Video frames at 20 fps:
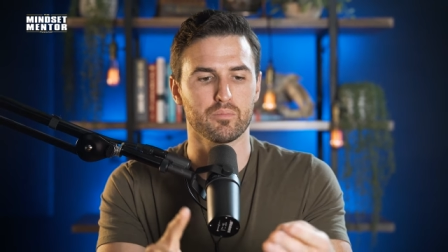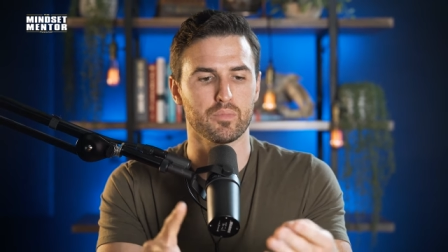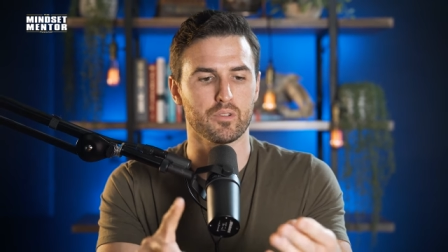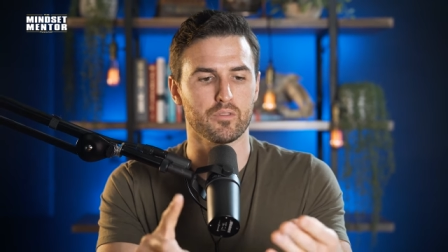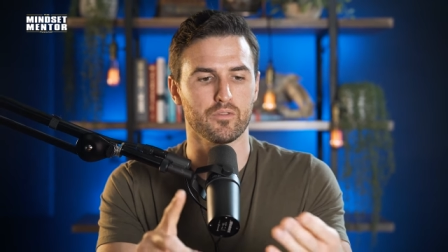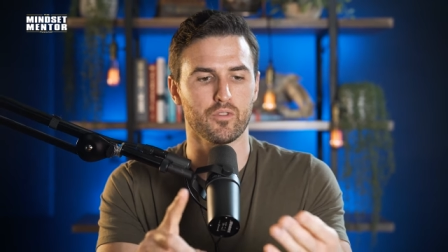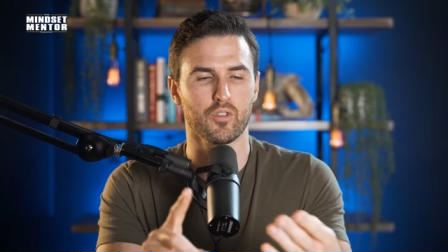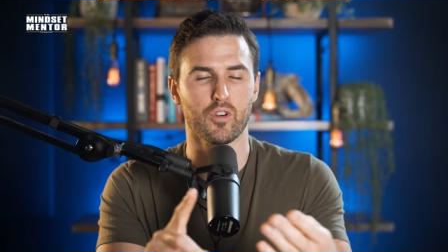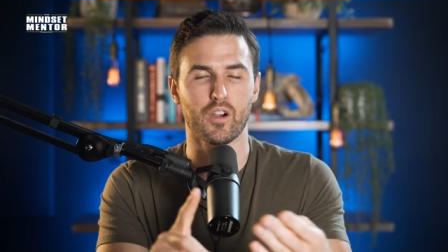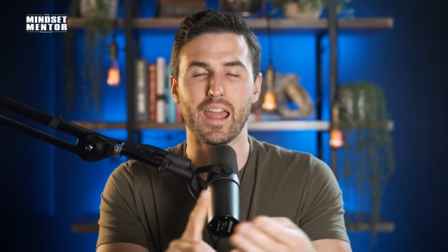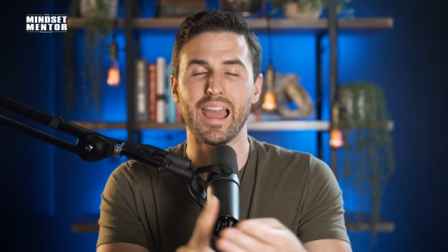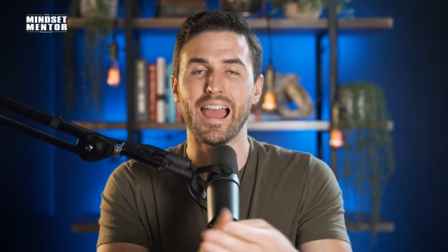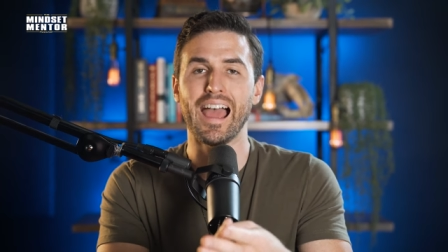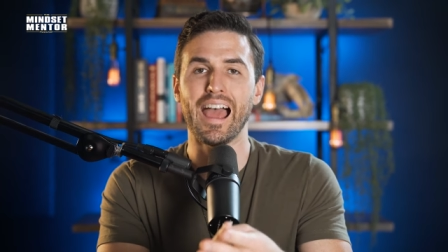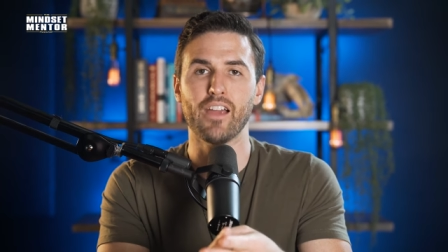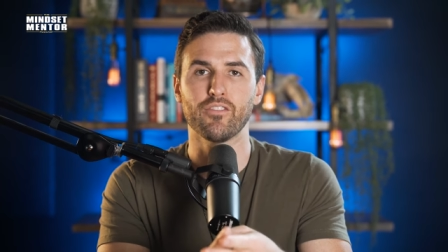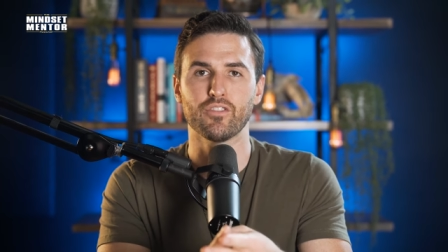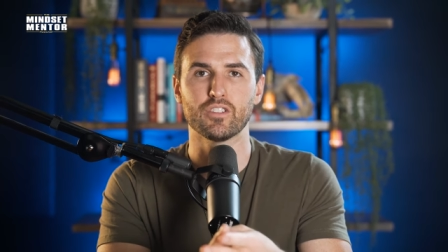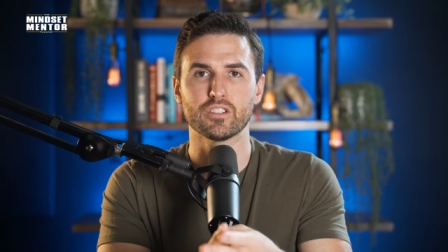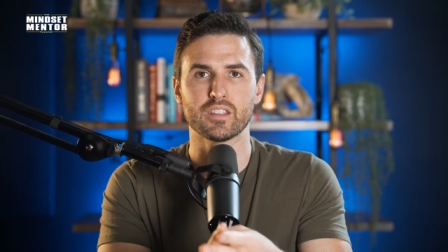before
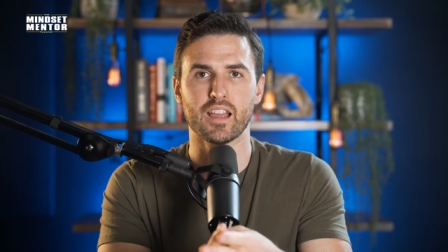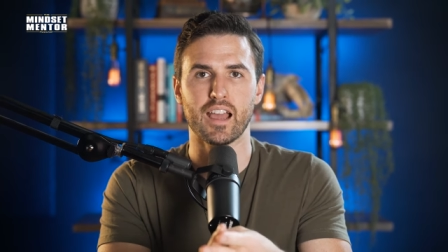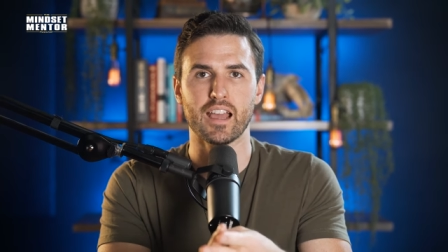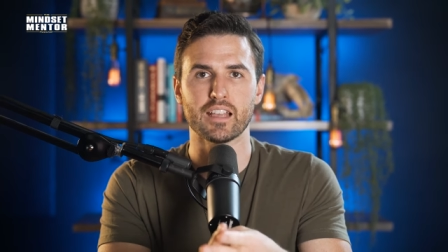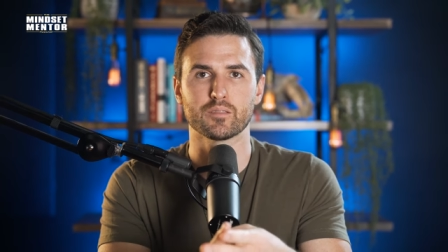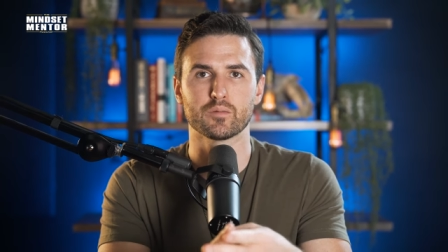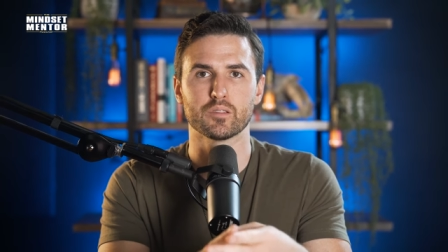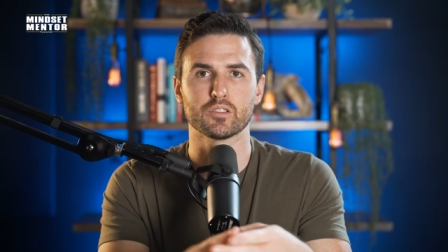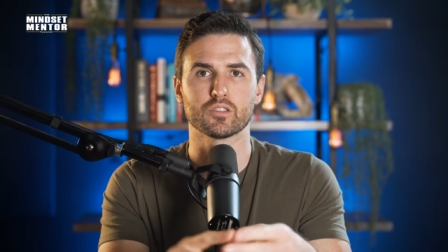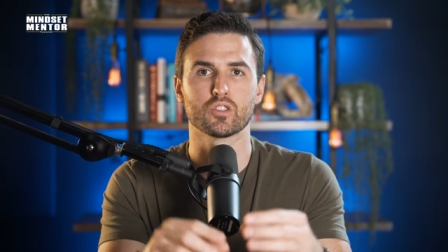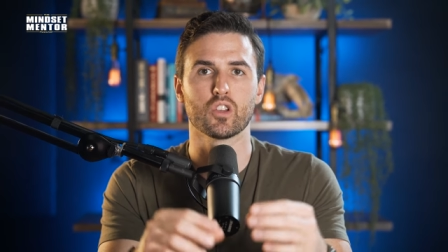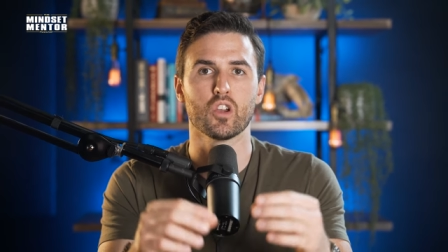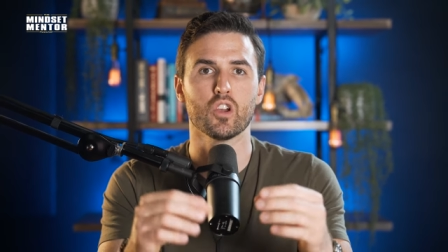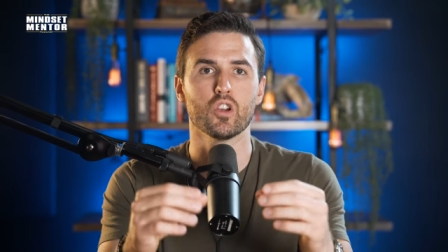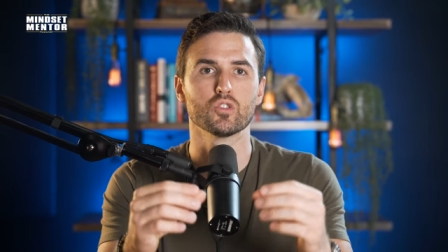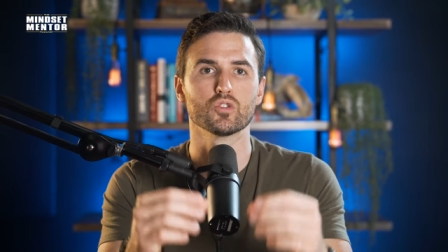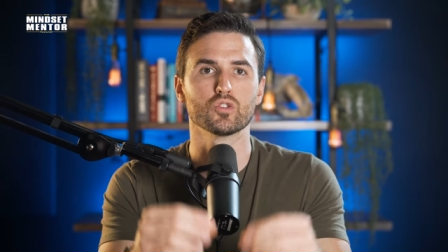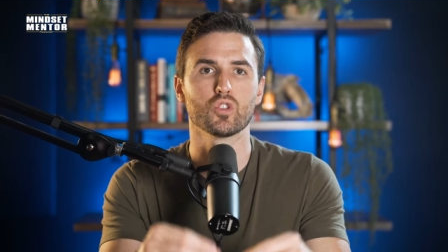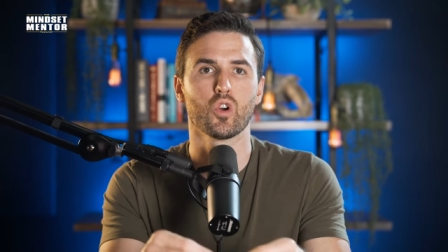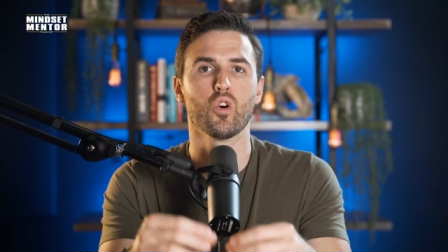advertisements
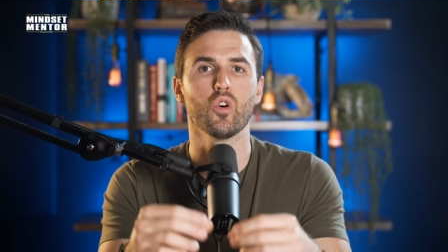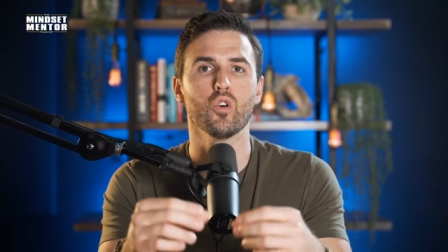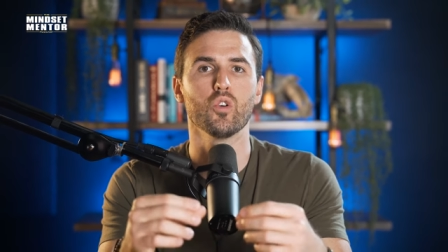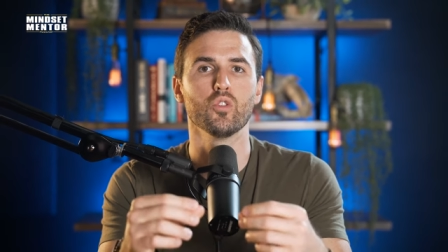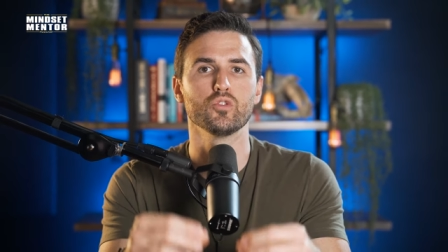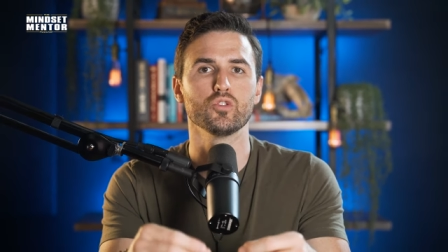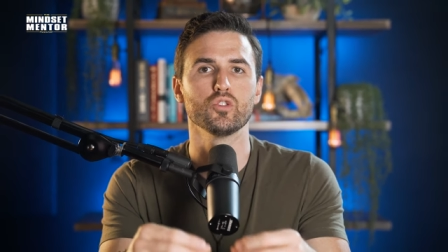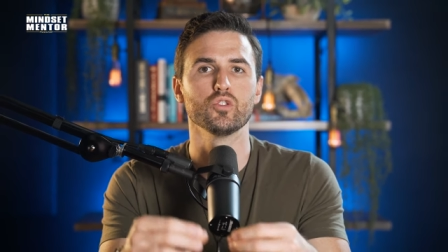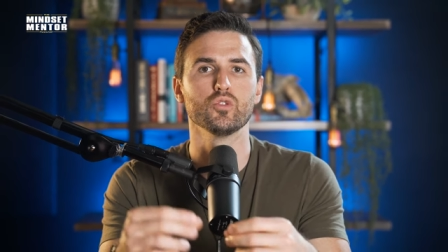told